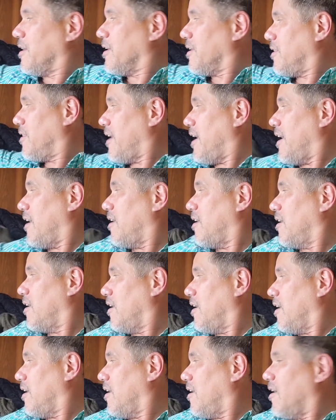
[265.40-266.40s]
that
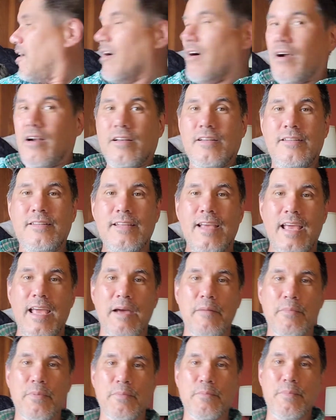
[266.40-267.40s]
are
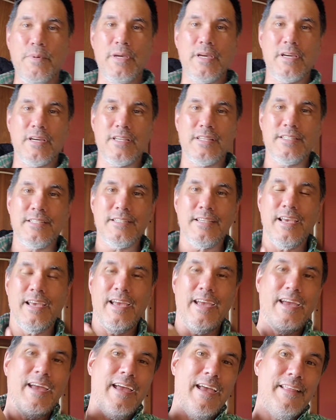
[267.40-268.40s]
damp because
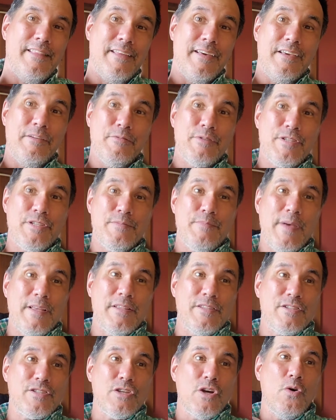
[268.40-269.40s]
it was been
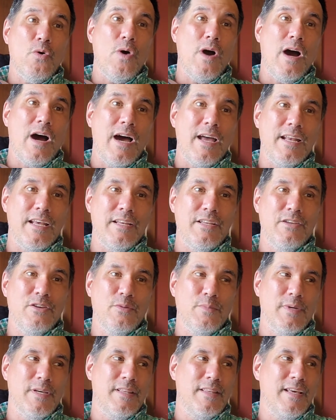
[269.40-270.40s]
so hot and
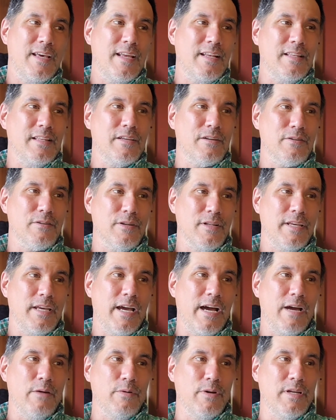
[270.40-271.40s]
humid that literally
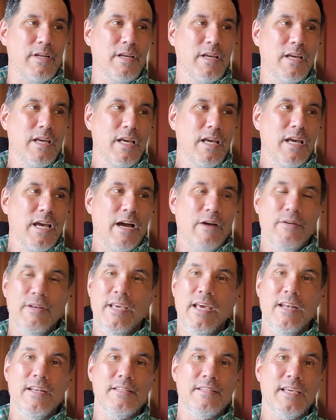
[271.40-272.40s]
I would
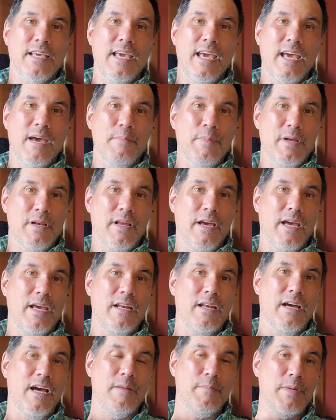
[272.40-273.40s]
get into camp at night.
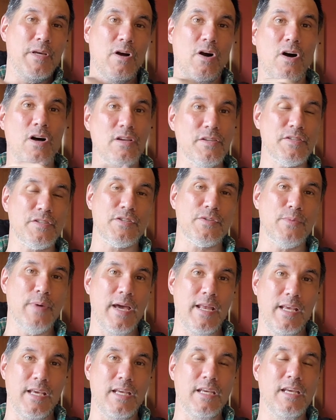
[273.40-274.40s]
I'd be all
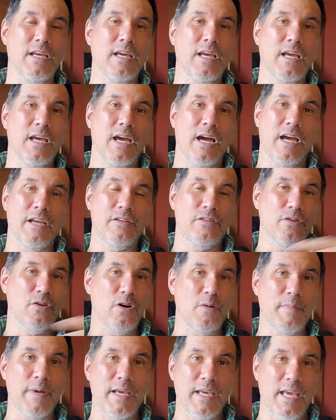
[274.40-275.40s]
sweaty. I'd do
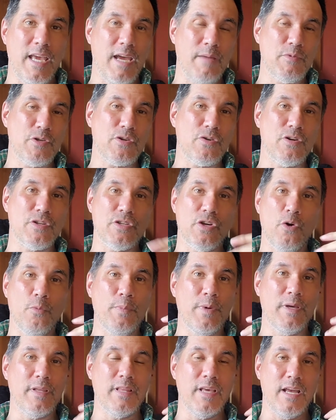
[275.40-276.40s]
all my camp chores
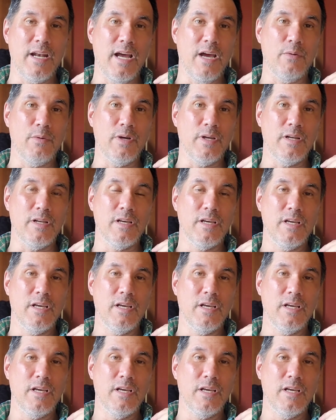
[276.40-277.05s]
hoping that I would